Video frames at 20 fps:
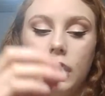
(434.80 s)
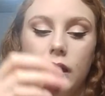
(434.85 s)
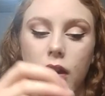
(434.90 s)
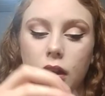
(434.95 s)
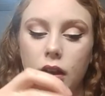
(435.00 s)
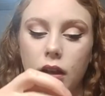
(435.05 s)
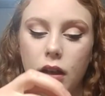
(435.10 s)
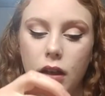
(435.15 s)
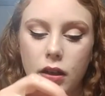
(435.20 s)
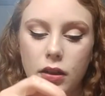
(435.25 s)

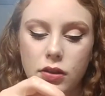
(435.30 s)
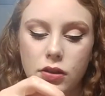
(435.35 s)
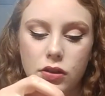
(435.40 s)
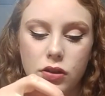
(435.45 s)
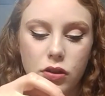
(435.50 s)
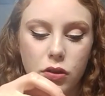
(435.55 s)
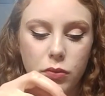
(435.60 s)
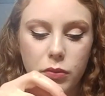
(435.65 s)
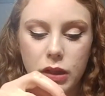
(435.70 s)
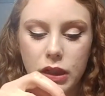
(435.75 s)
like
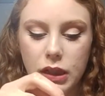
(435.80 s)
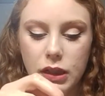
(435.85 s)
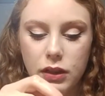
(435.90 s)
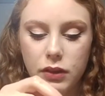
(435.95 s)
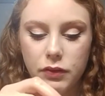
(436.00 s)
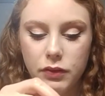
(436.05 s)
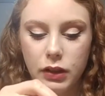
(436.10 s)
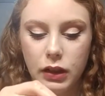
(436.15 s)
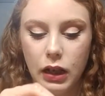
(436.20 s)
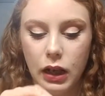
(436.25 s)
so many
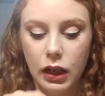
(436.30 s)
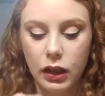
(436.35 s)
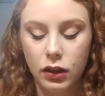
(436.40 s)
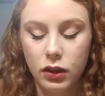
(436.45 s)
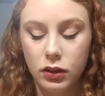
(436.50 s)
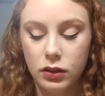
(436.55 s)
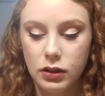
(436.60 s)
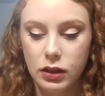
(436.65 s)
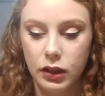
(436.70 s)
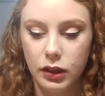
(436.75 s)
different eye
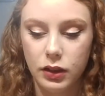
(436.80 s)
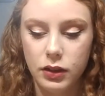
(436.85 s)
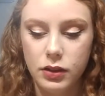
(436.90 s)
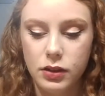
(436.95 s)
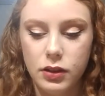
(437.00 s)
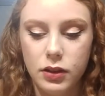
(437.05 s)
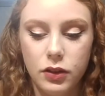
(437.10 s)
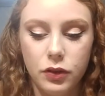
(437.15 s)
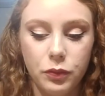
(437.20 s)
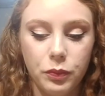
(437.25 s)
looks I
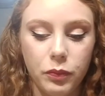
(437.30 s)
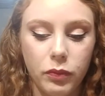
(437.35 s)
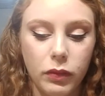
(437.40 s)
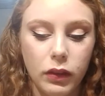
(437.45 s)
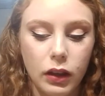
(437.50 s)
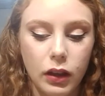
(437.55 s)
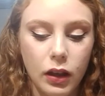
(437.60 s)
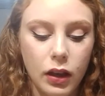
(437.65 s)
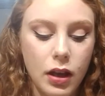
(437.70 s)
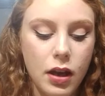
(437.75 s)
could do.
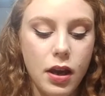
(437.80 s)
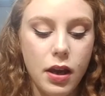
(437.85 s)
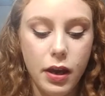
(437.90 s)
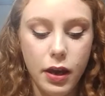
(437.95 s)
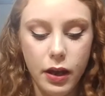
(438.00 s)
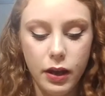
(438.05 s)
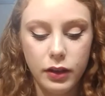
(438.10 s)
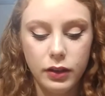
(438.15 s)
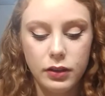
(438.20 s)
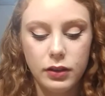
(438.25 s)

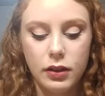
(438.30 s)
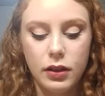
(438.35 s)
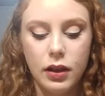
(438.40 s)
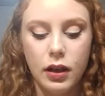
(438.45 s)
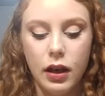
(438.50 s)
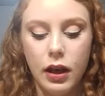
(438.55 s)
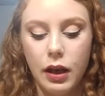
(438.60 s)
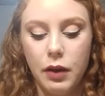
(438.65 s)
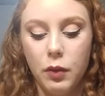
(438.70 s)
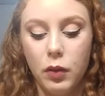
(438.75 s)
And
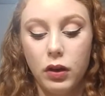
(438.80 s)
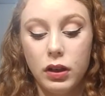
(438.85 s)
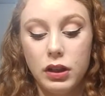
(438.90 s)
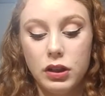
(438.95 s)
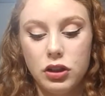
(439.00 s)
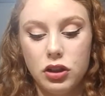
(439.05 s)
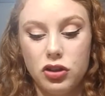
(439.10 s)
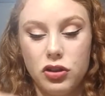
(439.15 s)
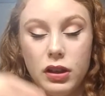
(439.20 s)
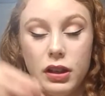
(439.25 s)
I
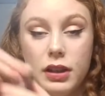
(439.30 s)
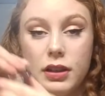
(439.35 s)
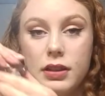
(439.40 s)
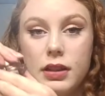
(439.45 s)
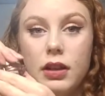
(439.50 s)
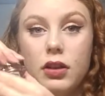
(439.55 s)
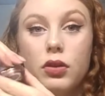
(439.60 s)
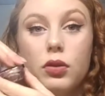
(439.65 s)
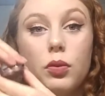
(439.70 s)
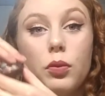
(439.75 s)
wanted to try
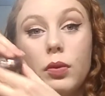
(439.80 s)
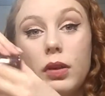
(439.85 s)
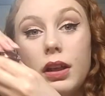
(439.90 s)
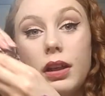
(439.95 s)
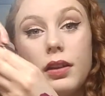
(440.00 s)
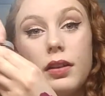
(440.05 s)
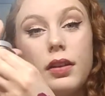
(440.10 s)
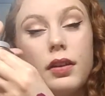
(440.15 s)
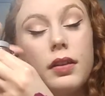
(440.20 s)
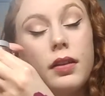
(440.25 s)
this out
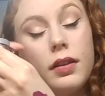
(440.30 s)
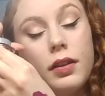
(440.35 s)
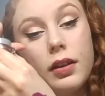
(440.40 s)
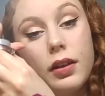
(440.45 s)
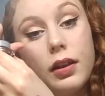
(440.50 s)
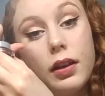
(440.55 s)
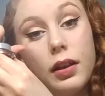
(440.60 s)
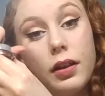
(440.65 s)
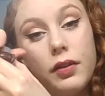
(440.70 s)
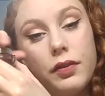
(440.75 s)
with
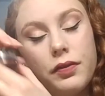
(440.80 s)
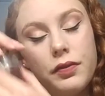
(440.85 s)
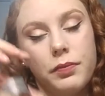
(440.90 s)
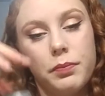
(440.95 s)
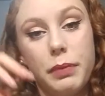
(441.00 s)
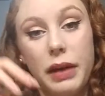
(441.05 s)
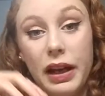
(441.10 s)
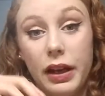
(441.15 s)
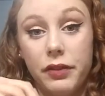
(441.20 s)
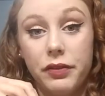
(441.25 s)
the
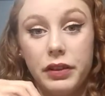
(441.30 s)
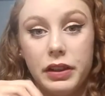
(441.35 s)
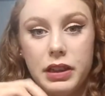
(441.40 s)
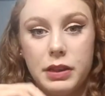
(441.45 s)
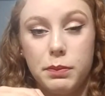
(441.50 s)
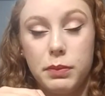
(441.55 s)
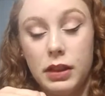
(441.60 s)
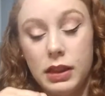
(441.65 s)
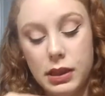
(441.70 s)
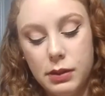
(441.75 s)
MAC
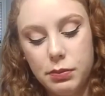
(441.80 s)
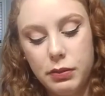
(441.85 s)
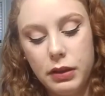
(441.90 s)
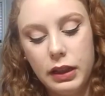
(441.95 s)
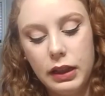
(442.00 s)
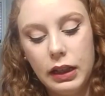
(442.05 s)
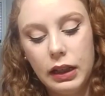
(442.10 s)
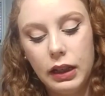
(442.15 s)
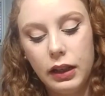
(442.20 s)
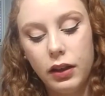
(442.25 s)
Fix Plus
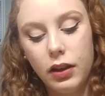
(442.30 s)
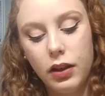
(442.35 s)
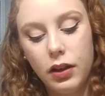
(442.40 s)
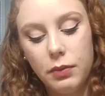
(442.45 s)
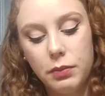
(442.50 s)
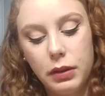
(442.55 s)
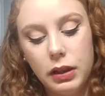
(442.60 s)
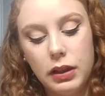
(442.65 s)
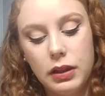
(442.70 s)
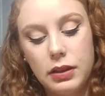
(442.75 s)
spray that I
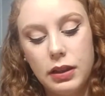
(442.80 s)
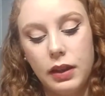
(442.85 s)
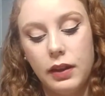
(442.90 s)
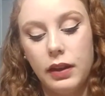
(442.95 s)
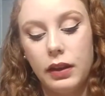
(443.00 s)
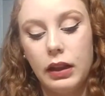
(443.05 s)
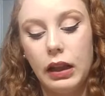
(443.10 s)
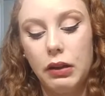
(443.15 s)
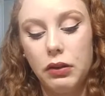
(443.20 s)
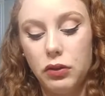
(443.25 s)
got because I
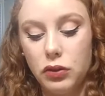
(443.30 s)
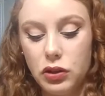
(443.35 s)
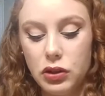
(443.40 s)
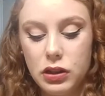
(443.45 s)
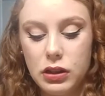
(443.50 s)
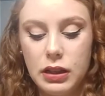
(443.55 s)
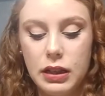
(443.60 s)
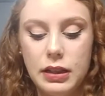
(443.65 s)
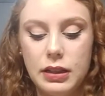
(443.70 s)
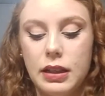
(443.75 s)
think that will
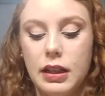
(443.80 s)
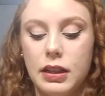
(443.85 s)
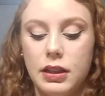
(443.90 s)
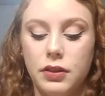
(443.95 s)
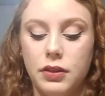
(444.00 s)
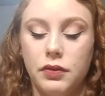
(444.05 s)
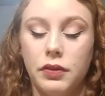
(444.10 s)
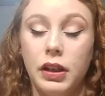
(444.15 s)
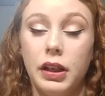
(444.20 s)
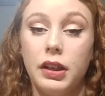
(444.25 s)
just
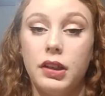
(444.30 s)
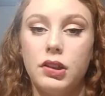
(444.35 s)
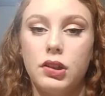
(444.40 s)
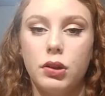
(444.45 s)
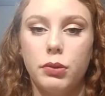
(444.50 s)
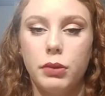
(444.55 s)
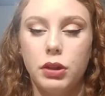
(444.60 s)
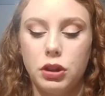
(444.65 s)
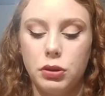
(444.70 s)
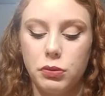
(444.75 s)
intensify it
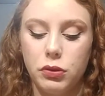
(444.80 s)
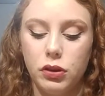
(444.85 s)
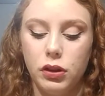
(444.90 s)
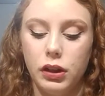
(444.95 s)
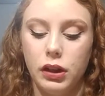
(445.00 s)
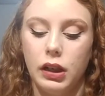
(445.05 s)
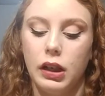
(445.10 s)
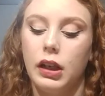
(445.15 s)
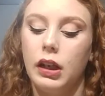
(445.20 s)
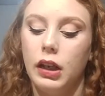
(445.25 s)
so much
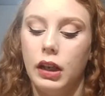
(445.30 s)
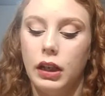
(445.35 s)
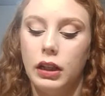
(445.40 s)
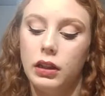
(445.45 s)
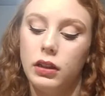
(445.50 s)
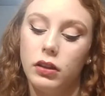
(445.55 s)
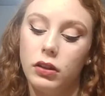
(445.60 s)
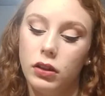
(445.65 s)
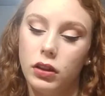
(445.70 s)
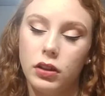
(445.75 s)
more and
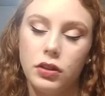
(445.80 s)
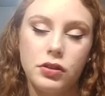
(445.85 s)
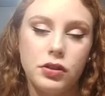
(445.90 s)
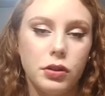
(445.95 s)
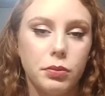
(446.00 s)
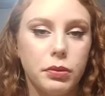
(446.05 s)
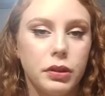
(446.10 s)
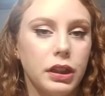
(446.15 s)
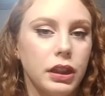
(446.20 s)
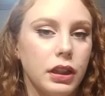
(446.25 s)
it'll look
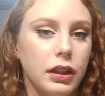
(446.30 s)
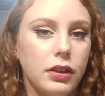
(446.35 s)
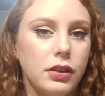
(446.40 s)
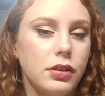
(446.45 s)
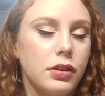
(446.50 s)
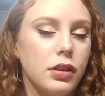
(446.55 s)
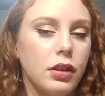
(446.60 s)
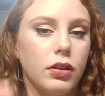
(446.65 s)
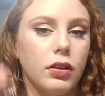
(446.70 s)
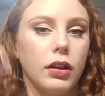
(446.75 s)
so pretty.
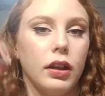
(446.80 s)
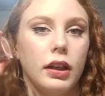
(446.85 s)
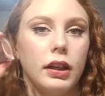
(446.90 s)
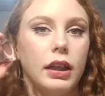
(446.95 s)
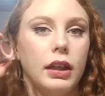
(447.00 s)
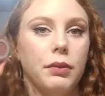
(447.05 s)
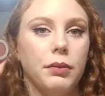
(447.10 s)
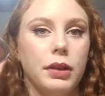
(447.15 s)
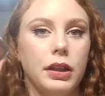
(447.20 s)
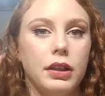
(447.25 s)
So I
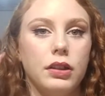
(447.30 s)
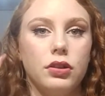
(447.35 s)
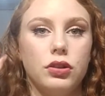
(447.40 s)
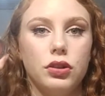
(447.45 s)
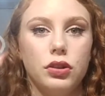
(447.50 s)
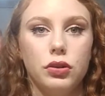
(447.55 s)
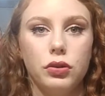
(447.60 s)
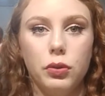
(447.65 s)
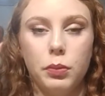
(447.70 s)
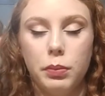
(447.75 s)
can't wait
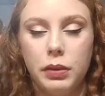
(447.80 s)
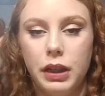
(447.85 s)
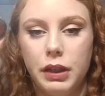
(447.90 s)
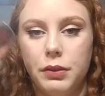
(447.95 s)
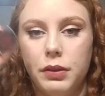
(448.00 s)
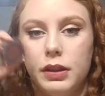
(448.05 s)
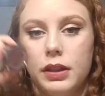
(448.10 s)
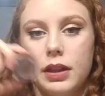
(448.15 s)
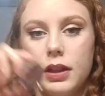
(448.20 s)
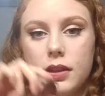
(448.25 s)
to play
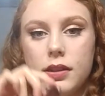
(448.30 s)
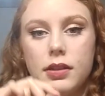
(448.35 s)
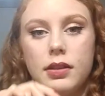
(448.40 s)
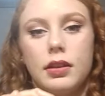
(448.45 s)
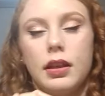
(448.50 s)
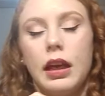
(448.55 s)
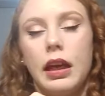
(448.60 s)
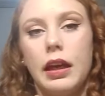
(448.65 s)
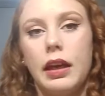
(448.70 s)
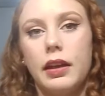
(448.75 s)
with
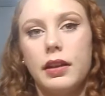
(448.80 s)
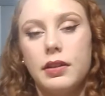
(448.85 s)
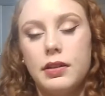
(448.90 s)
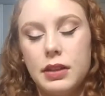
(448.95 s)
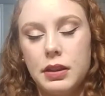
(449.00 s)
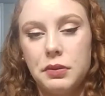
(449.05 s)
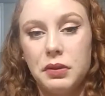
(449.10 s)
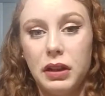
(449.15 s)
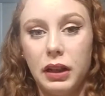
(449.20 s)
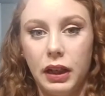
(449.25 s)
this and
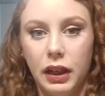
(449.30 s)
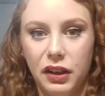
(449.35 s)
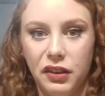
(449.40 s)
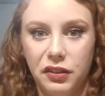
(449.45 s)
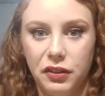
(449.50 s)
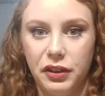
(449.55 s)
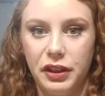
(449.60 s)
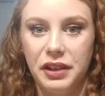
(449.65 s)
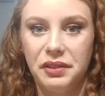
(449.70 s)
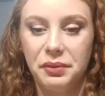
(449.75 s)
see what I can
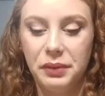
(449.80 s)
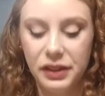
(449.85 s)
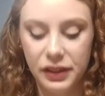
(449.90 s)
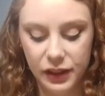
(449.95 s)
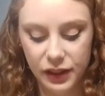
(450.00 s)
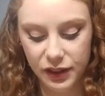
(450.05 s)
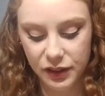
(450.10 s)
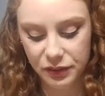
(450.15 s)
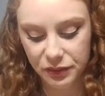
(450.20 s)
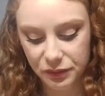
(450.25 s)
create
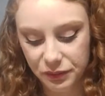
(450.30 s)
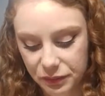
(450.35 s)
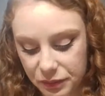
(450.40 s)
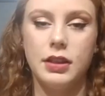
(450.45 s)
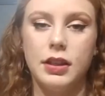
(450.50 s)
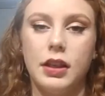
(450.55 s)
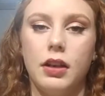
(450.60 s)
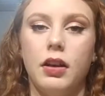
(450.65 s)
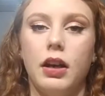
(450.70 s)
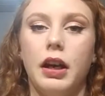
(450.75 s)
with it.
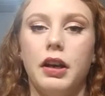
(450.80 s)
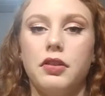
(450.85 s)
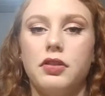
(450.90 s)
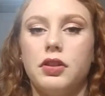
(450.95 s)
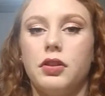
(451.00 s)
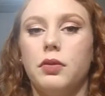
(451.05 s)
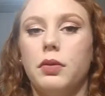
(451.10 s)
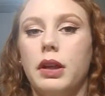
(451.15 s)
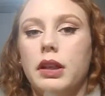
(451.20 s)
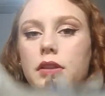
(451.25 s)
And so I
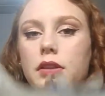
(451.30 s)
also